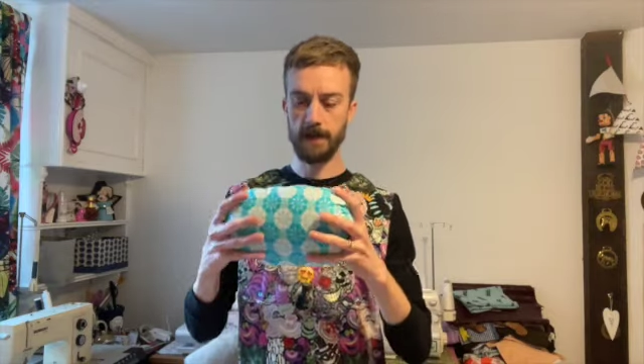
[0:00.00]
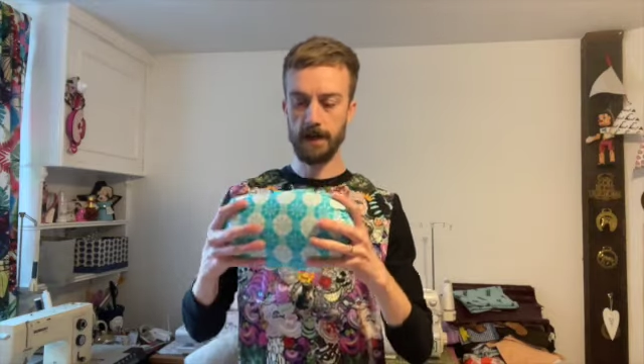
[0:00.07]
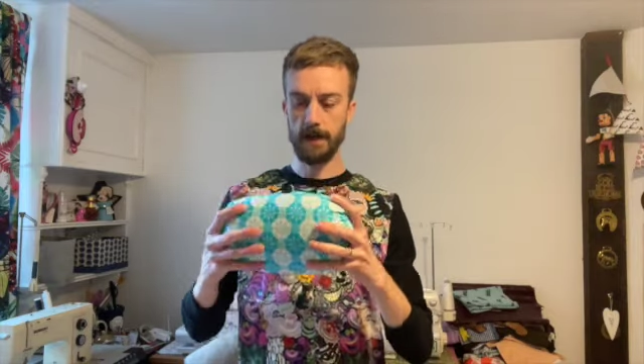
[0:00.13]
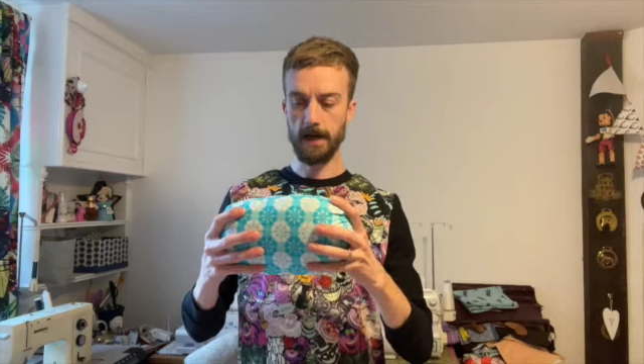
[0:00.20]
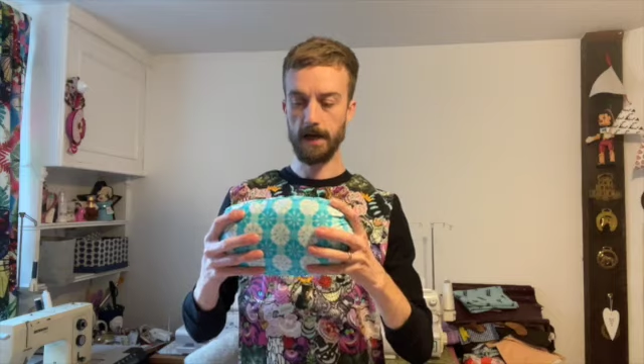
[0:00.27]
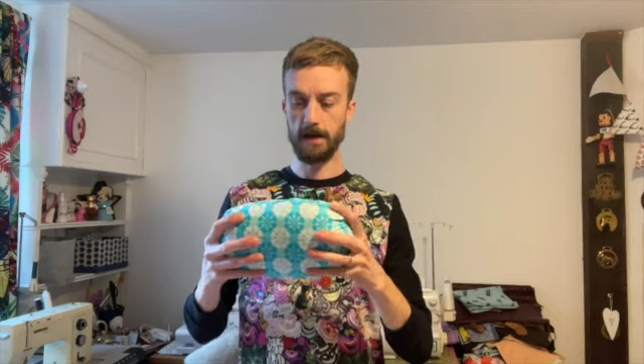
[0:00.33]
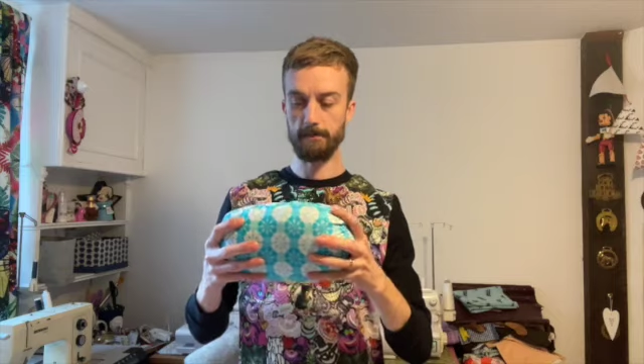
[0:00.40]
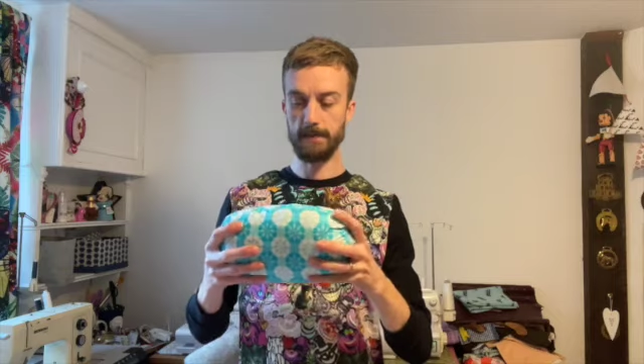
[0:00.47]

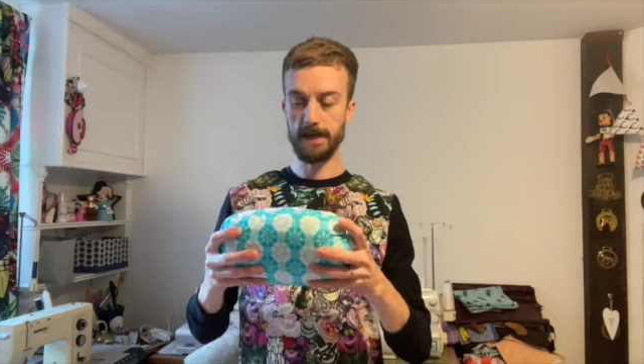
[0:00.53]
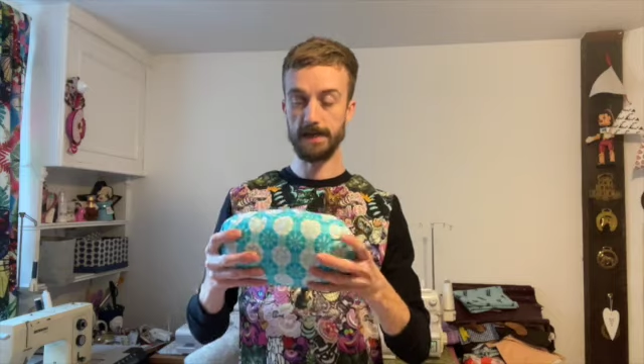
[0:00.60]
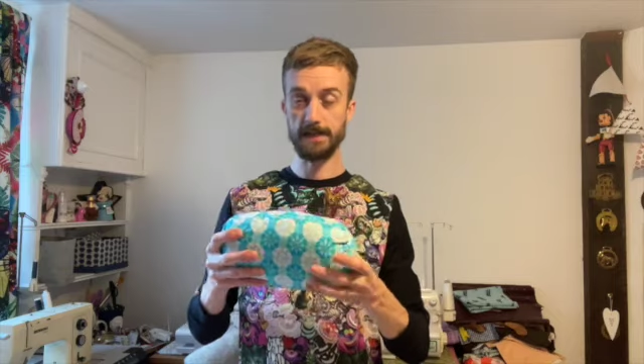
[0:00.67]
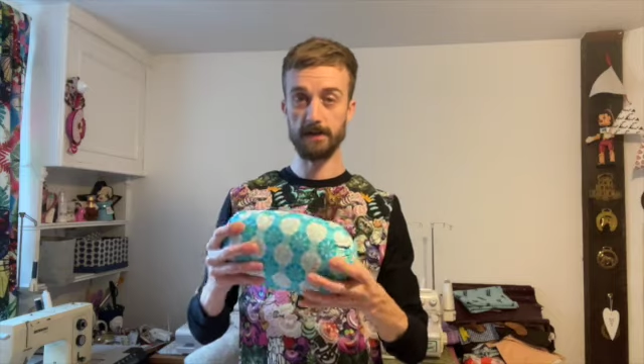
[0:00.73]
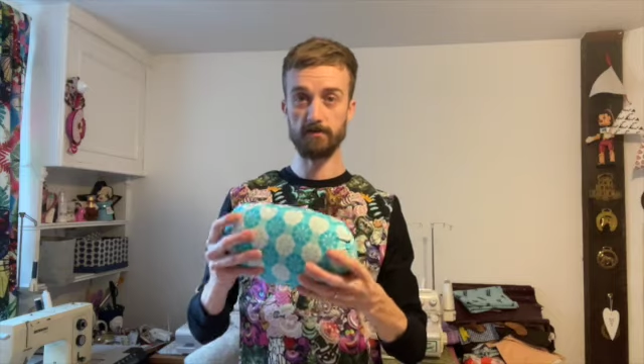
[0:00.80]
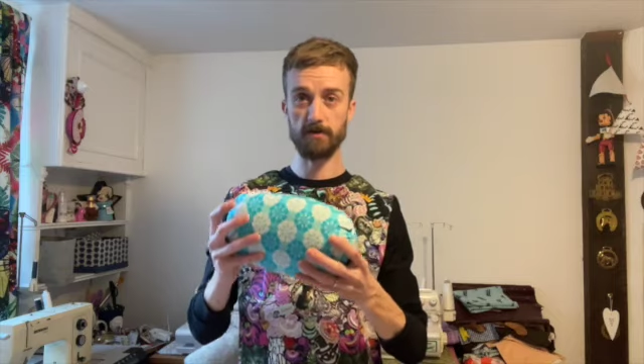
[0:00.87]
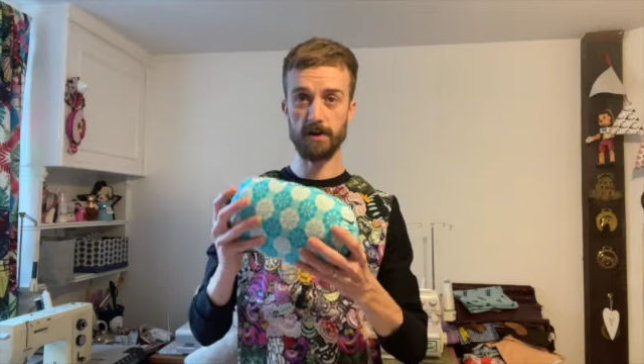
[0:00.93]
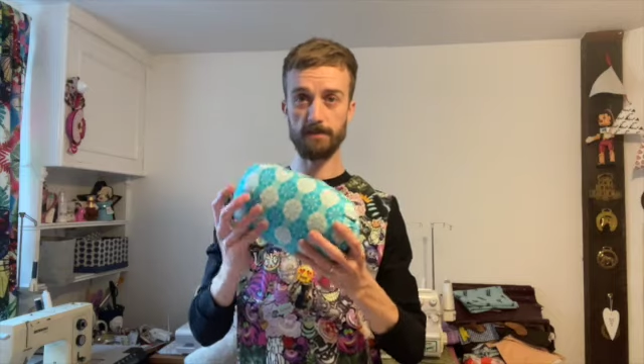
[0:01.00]
It's
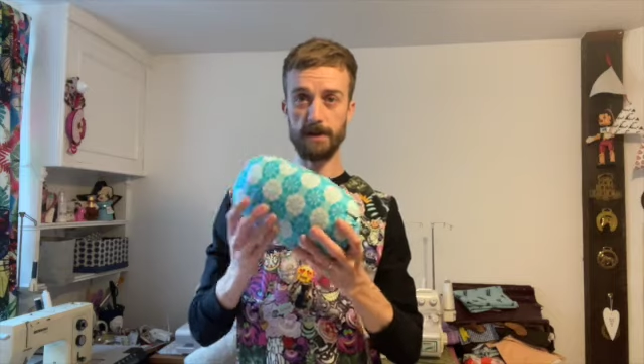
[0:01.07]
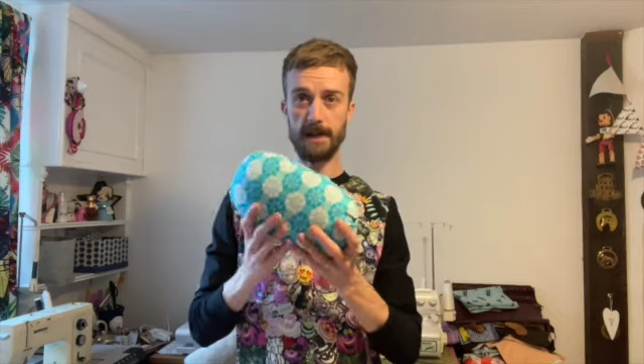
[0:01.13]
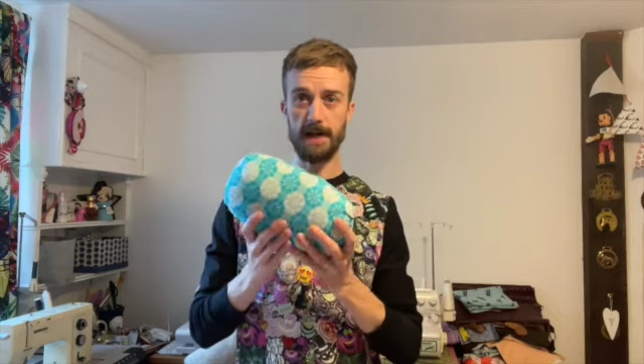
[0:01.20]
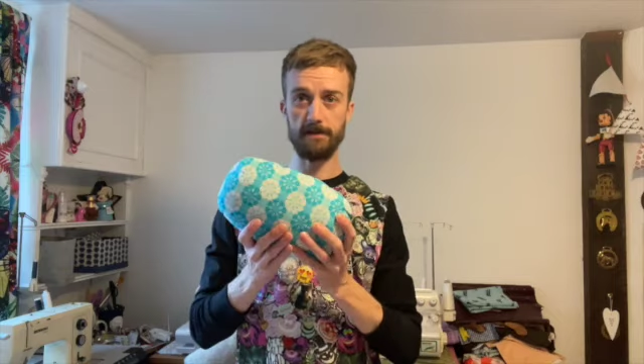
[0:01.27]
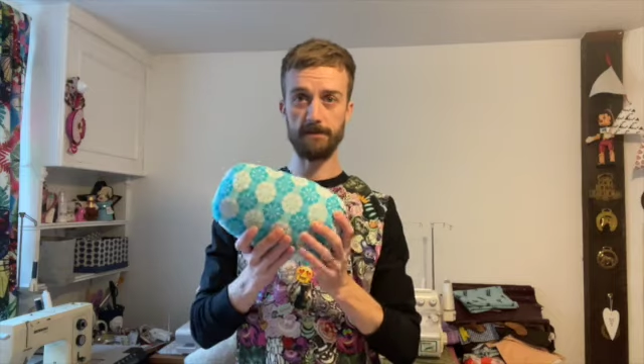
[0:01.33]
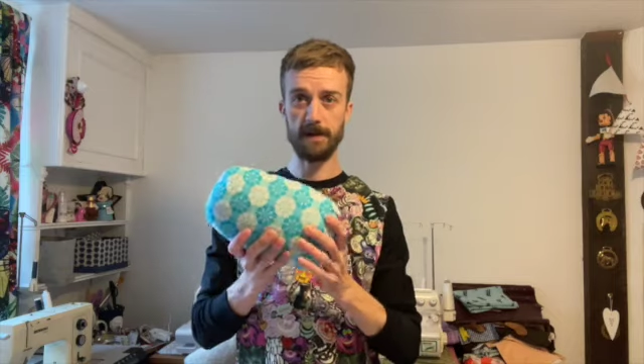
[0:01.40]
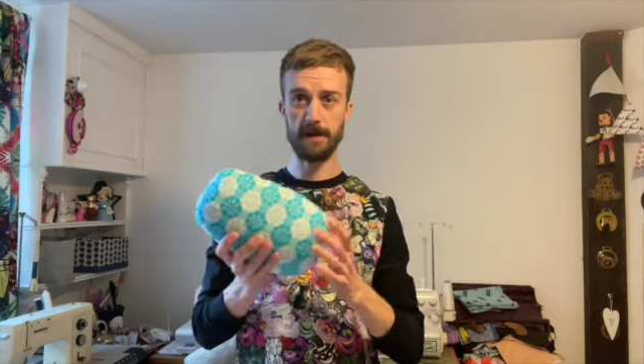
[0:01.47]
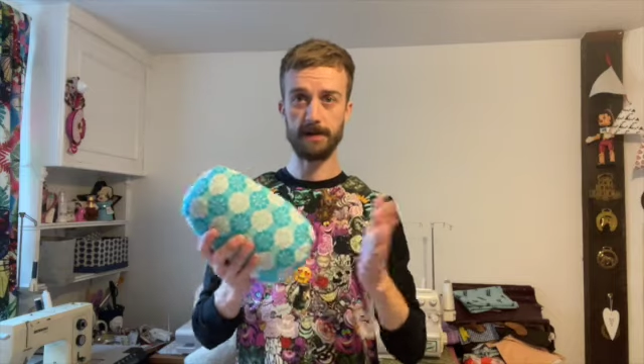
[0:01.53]
incredibly
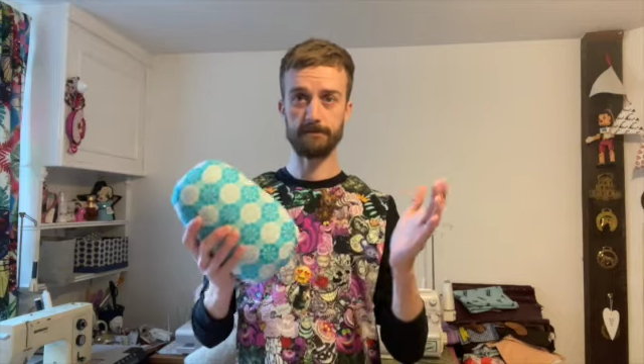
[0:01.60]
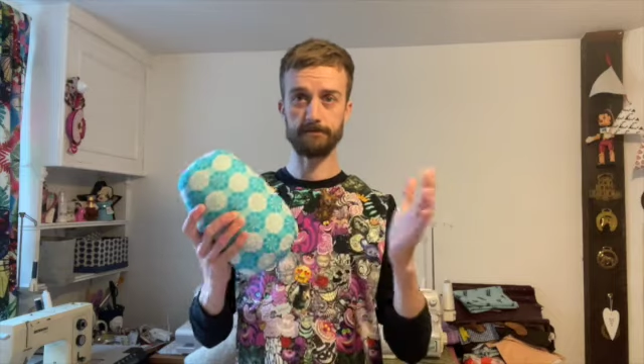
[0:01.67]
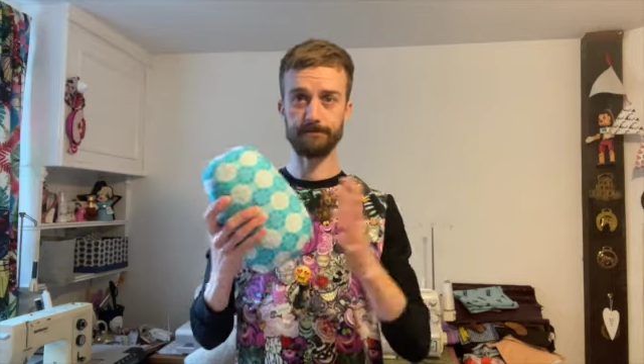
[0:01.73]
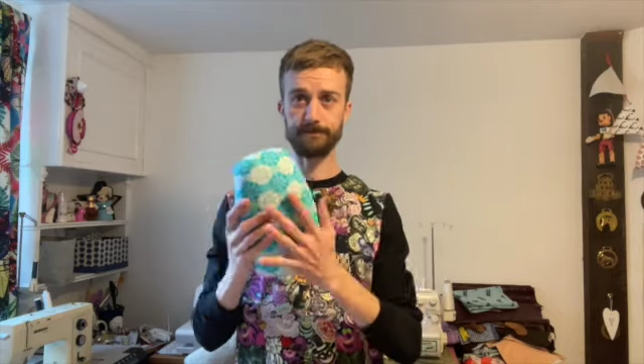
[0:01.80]
heavy